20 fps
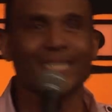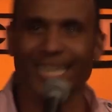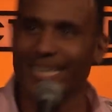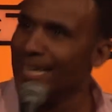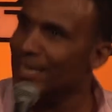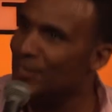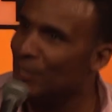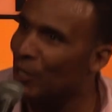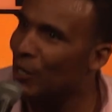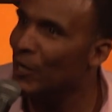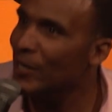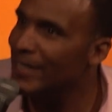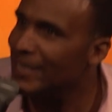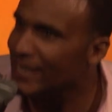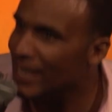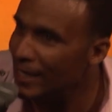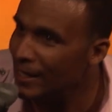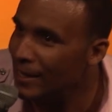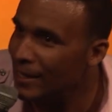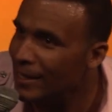I said, this girl
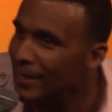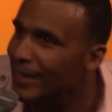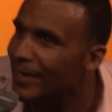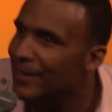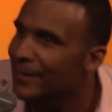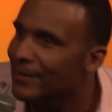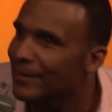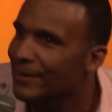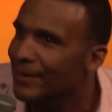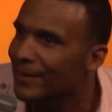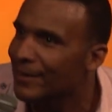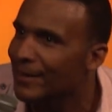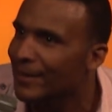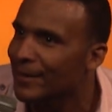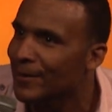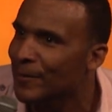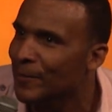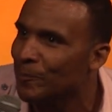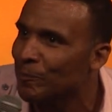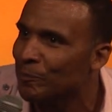is
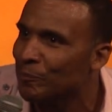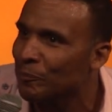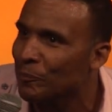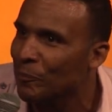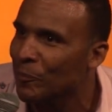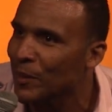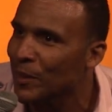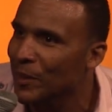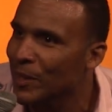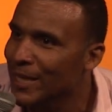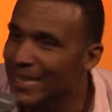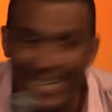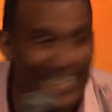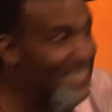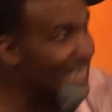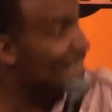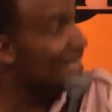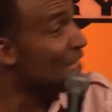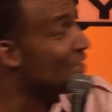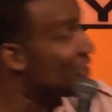good. this